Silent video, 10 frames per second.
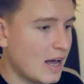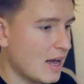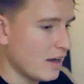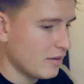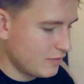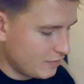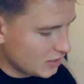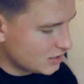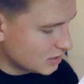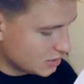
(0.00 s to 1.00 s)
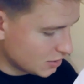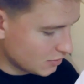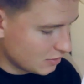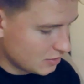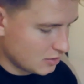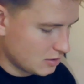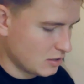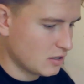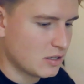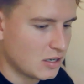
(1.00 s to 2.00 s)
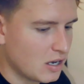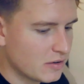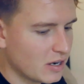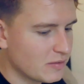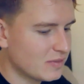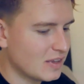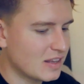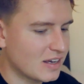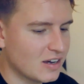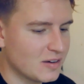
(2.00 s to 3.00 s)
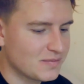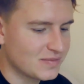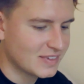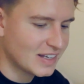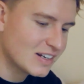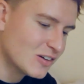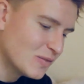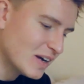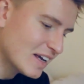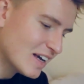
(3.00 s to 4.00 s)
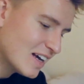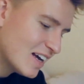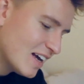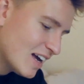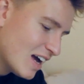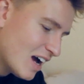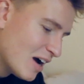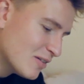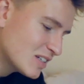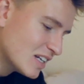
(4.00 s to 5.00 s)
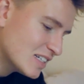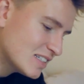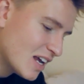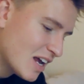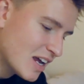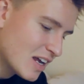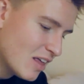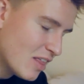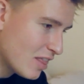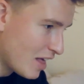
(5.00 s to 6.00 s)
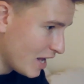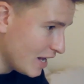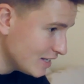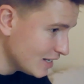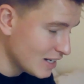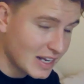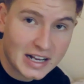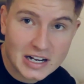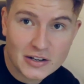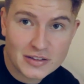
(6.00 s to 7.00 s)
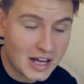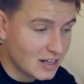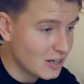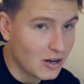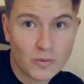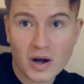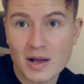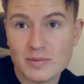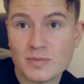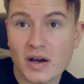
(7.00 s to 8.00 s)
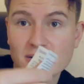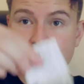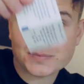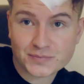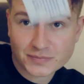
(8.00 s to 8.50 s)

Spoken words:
Ah, first issue. Oh no, there they are. Ignore me. I was gonna say they didn't include the alcohol wipes, but